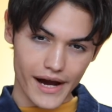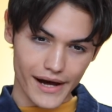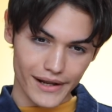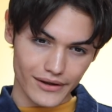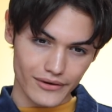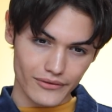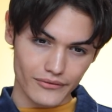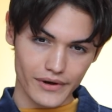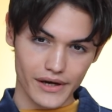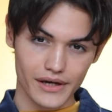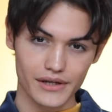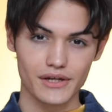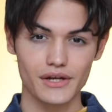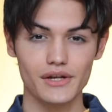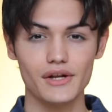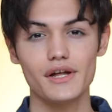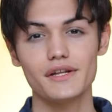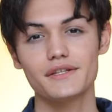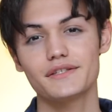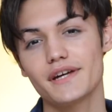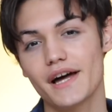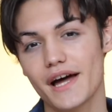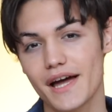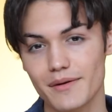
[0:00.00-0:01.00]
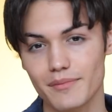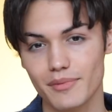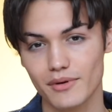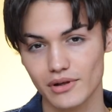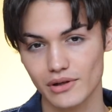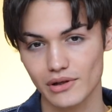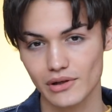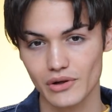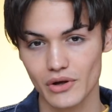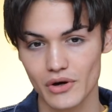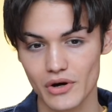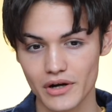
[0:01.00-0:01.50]
elevated type
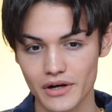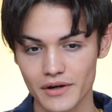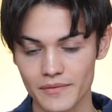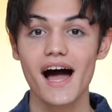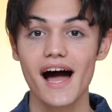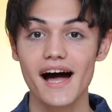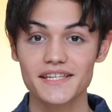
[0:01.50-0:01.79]
look.